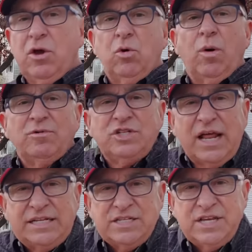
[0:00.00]
Well, would you
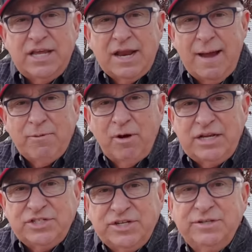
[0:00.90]
like to see it in
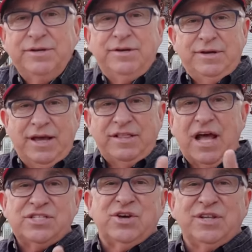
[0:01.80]
operation? I
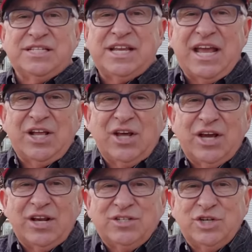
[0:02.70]
thought so. Let's take a
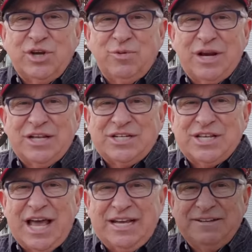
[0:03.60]
look and I'll show you what it
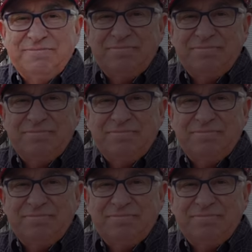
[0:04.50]
looks like.